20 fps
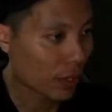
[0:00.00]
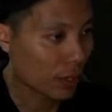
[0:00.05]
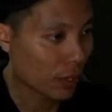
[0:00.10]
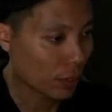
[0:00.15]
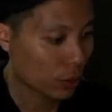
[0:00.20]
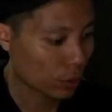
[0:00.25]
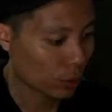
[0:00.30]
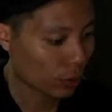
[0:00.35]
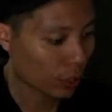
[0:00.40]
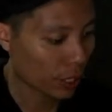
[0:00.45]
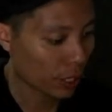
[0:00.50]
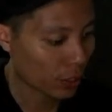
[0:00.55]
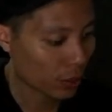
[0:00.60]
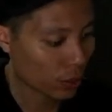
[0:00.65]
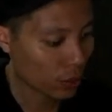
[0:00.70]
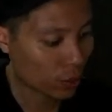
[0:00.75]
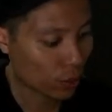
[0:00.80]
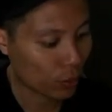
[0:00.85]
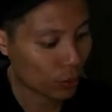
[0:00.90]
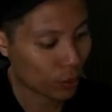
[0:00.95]
So
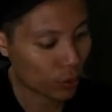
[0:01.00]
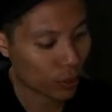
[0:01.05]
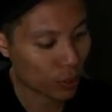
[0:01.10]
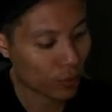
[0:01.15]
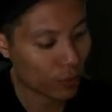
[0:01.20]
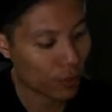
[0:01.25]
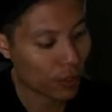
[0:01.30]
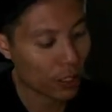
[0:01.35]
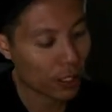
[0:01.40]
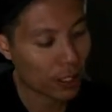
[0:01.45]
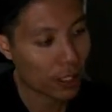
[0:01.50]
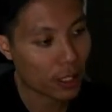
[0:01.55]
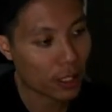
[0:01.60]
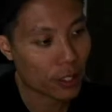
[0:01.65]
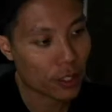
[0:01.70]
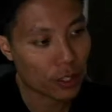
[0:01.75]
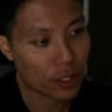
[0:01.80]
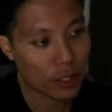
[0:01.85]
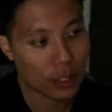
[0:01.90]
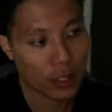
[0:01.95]
next we'll give an
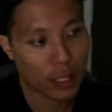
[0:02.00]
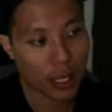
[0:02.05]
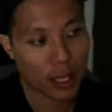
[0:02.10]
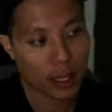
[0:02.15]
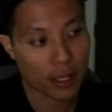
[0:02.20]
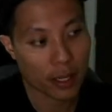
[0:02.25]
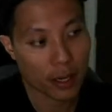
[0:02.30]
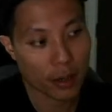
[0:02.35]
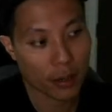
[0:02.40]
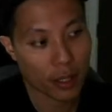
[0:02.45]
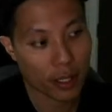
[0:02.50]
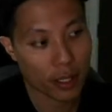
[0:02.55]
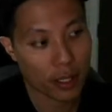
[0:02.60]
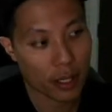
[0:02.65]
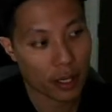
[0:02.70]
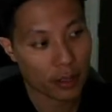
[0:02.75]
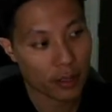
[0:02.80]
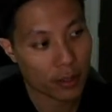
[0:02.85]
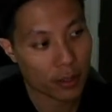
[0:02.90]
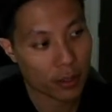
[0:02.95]
indication that the LED
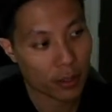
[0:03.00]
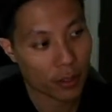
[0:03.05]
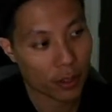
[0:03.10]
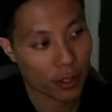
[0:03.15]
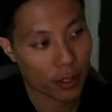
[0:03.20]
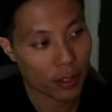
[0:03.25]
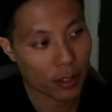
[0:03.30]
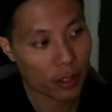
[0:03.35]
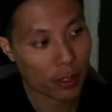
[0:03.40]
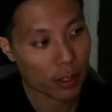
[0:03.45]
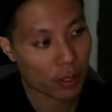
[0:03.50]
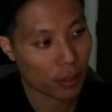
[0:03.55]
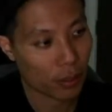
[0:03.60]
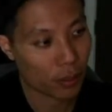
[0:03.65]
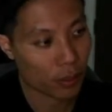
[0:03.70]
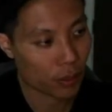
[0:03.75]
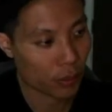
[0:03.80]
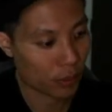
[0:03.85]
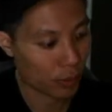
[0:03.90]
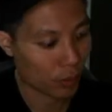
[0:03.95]
has turned on.
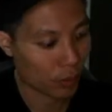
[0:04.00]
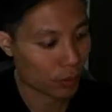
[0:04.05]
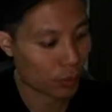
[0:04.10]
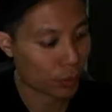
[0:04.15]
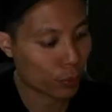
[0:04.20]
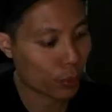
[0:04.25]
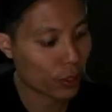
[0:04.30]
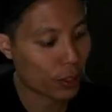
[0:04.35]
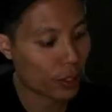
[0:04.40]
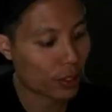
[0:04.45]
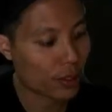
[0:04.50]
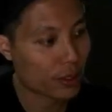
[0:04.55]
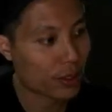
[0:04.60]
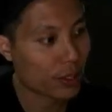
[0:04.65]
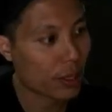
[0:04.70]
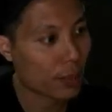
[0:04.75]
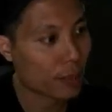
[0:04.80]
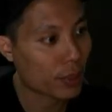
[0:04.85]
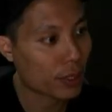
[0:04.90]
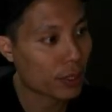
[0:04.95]
We'll print a
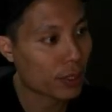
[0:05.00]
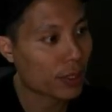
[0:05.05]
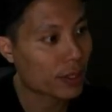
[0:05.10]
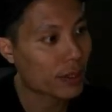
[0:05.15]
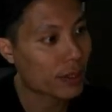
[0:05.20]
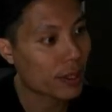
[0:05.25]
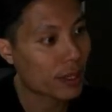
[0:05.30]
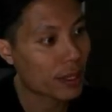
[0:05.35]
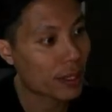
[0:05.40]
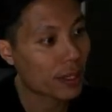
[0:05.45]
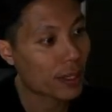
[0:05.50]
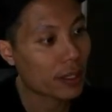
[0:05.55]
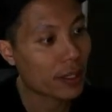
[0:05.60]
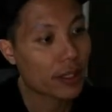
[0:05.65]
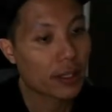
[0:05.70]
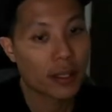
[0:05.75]
statement saying